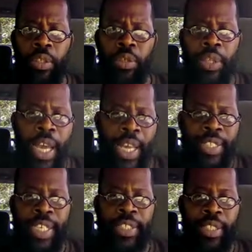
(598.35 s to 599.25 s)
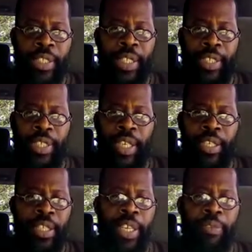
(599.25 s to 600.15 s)
you guys that's that's
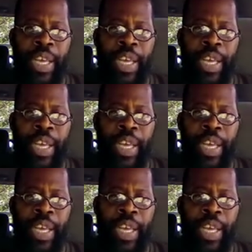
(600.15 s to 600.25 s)
underneath